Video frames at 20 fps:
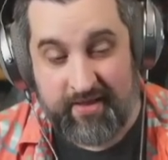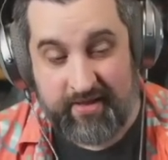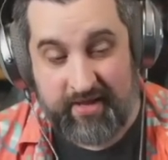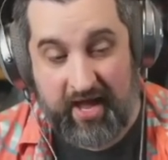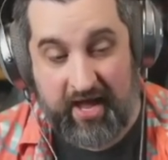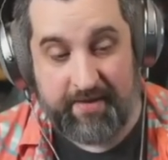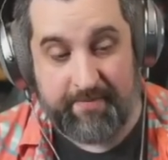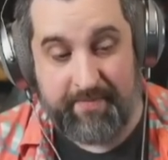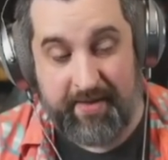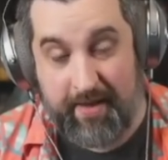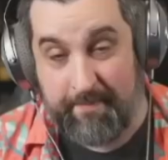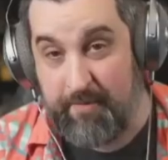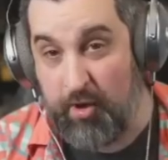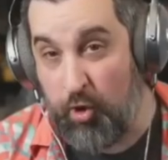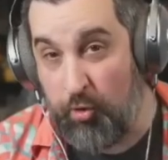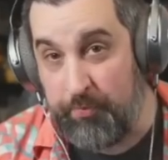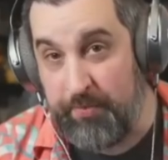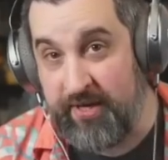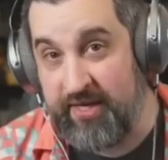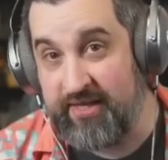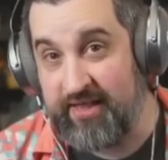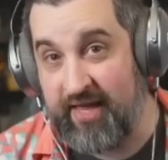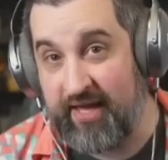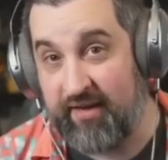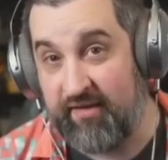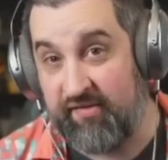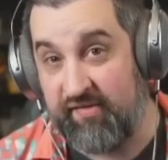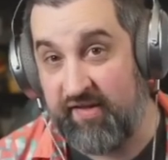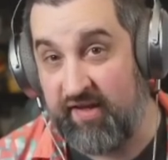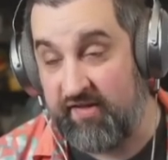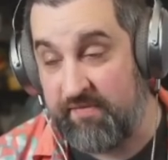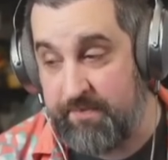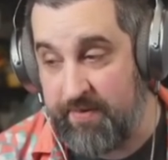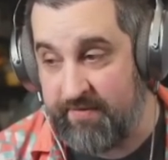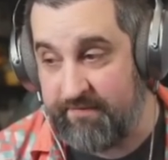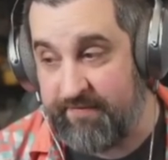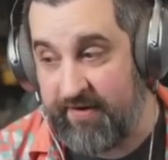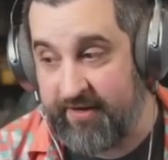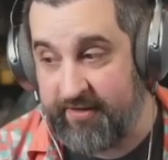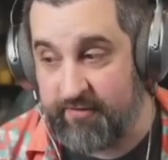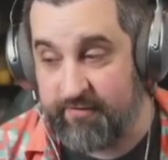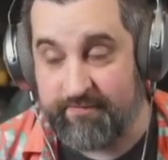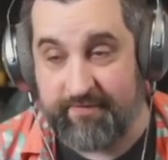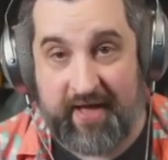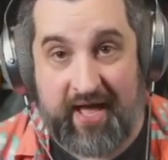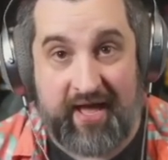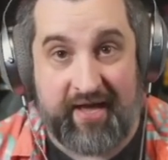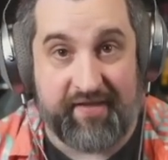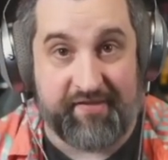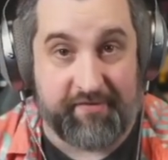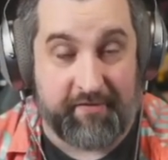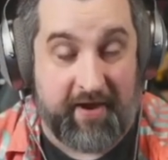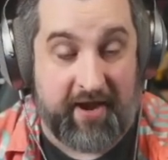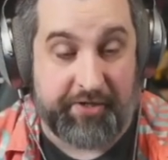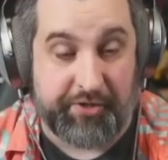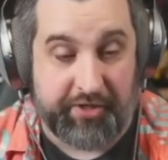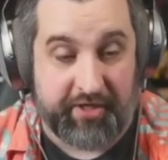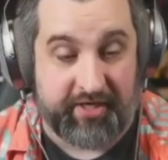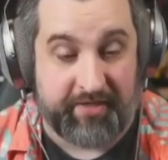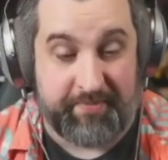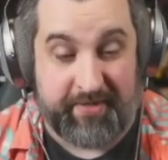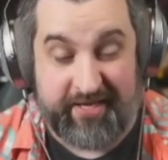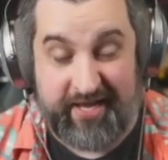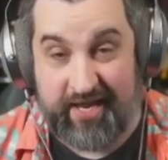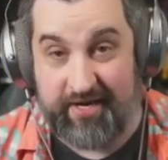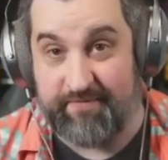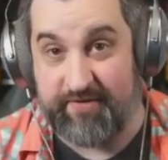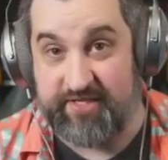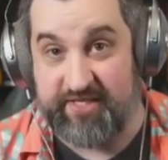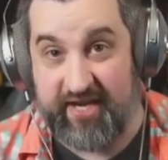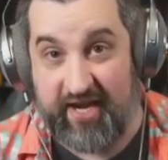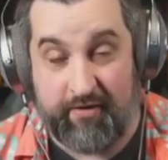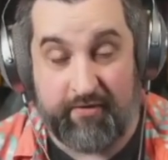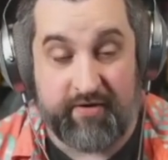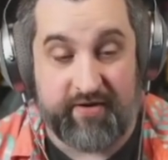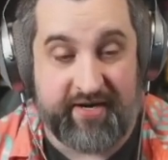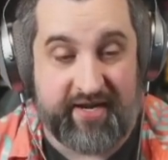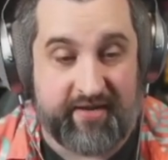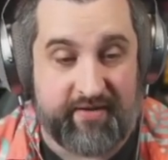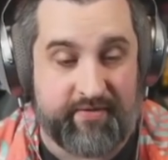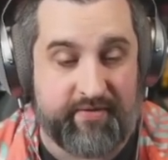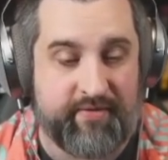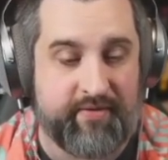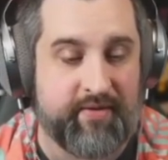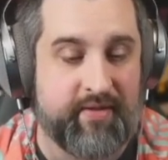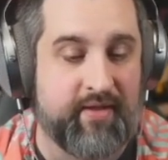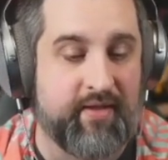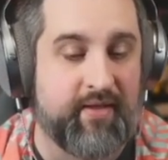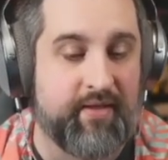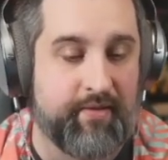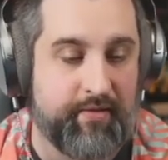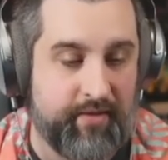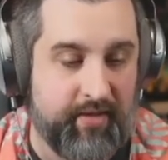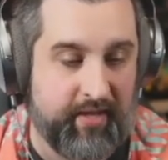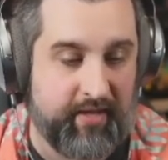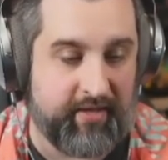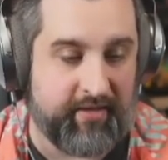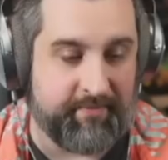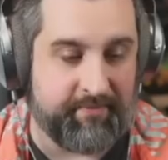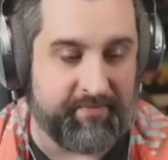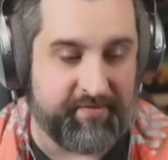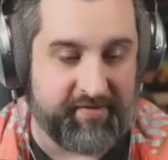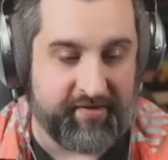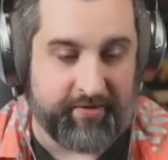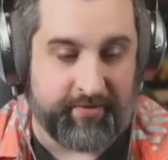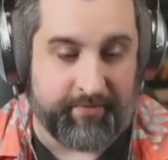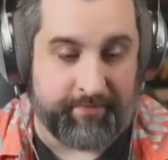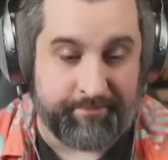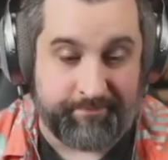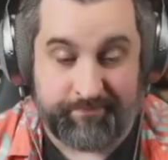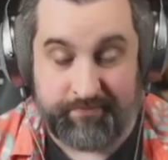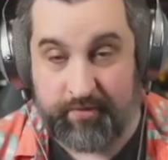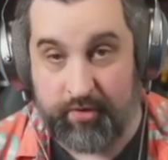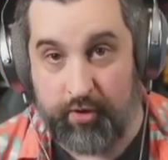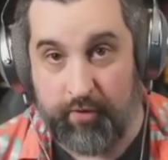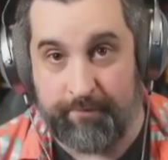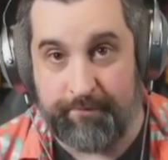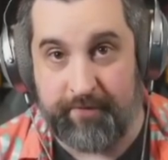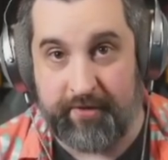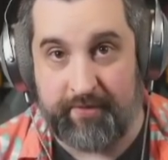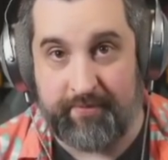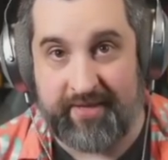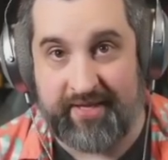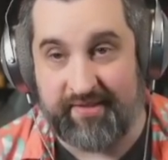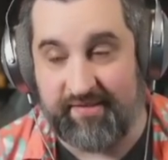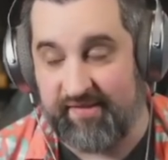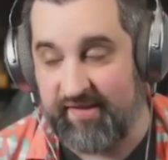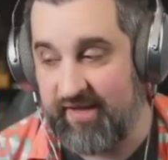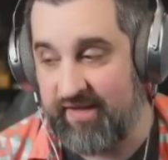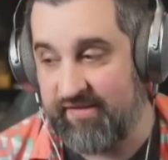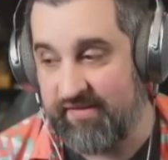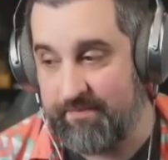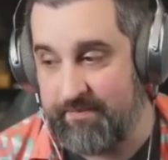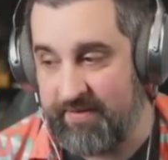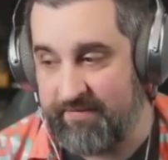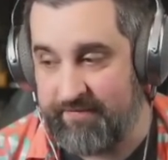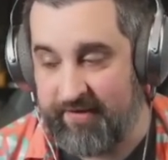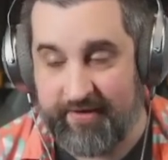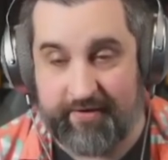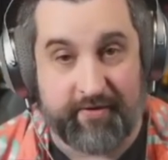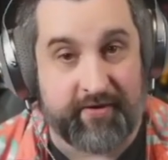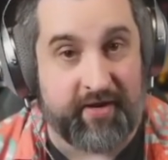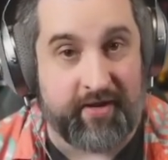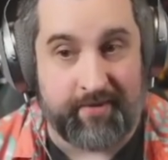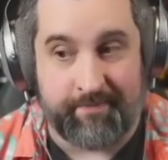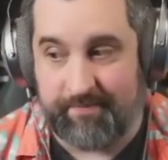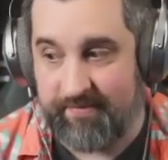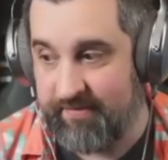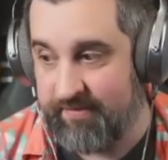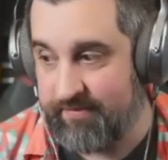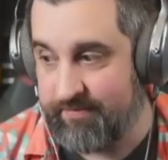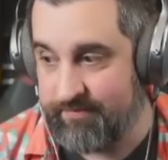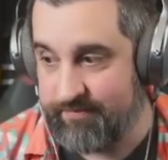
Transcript: I'm hoping like 6 Pit Fighter Vis are actually going to be kind of a terror now. So hopefully we can see some Pit Fighter comps.